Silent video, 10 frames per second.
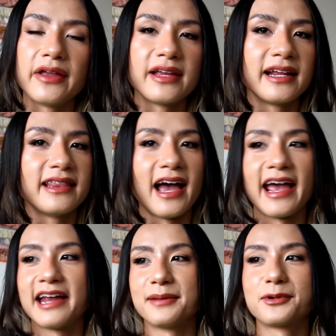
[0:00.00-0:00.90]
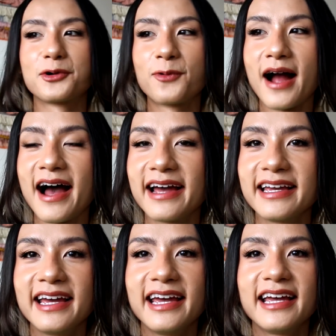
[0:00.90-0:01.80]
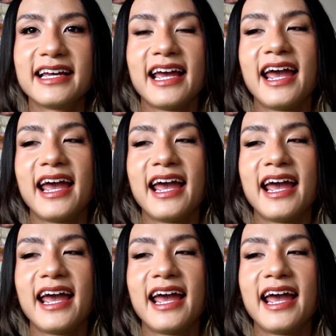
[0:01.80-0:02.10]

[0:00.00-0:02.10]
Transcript: And then I end up crying,